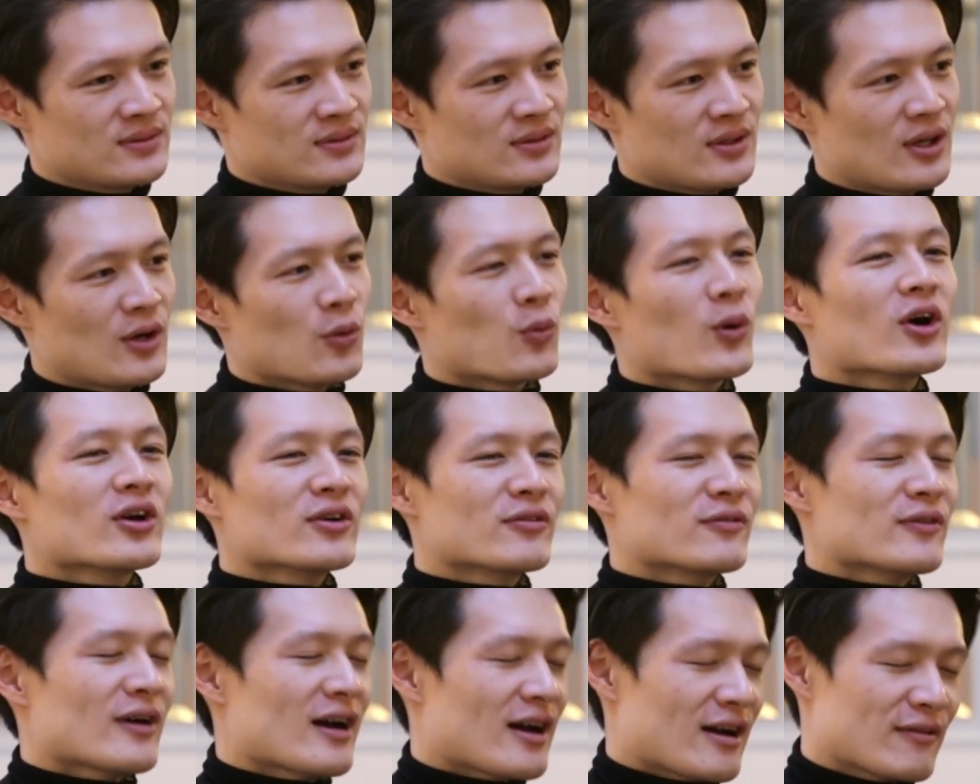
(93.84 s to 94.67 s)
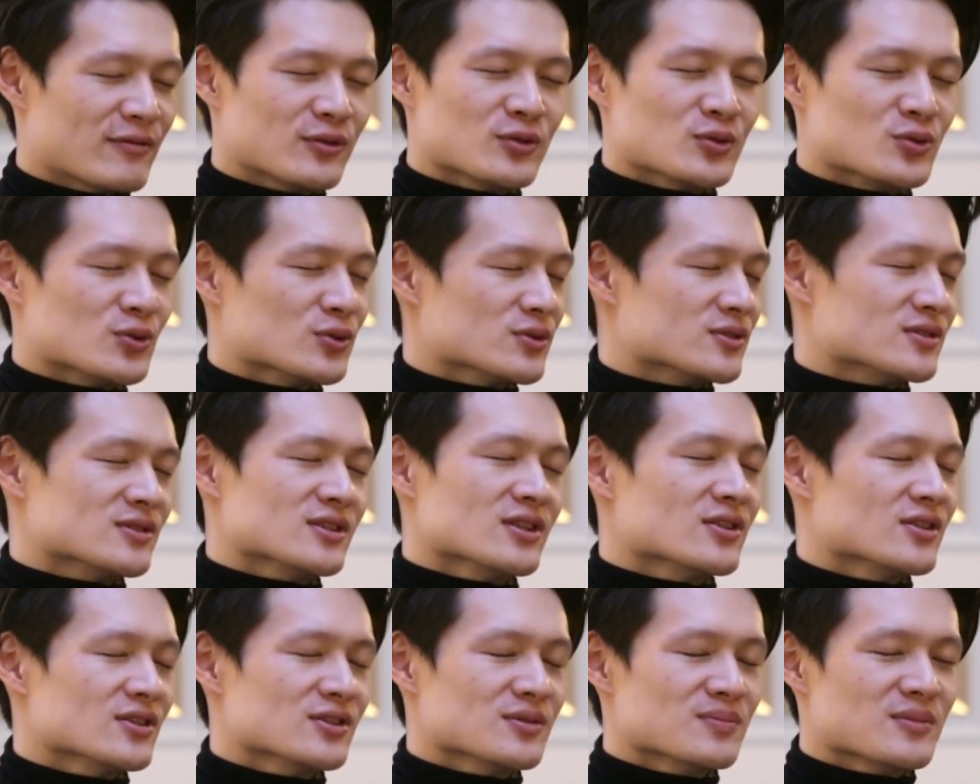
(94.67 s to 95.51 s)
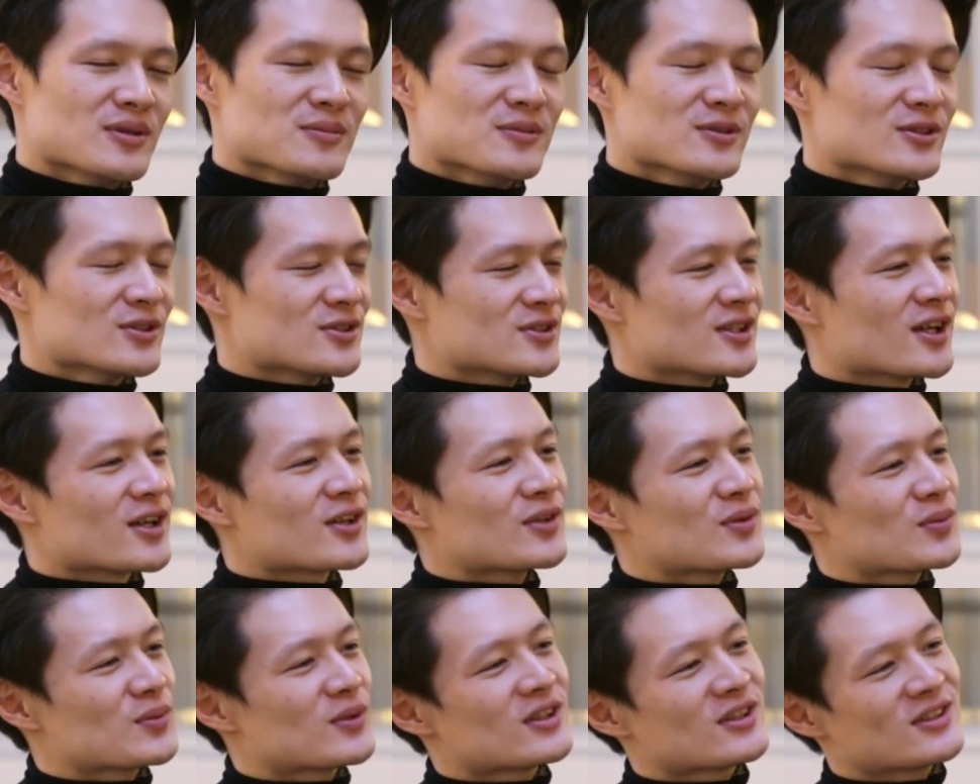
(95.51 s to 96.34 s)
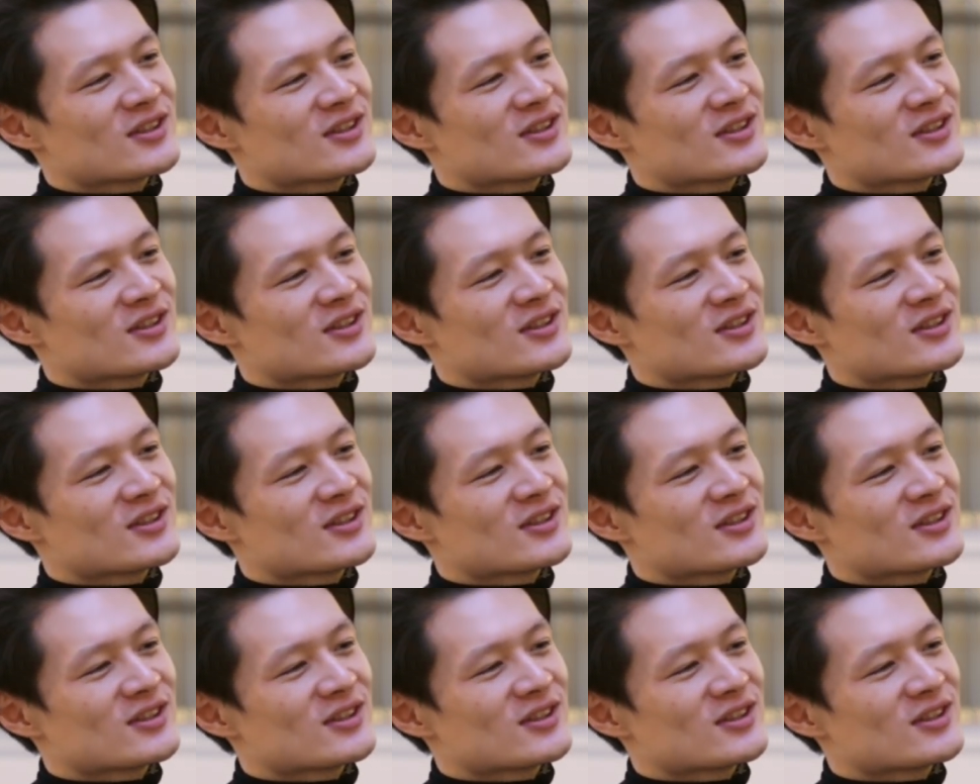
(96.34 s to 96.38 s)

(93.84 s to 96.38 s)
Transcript: Although if I have to choose, then maybe the second one.